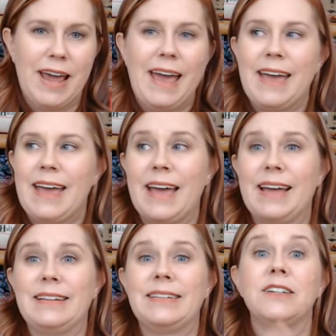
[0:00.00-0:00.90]
day
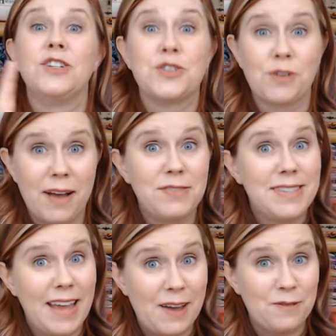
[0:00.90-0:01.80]
and drive
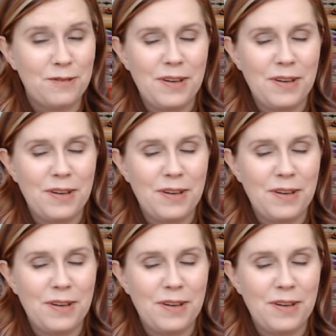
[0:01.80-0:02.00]
safe.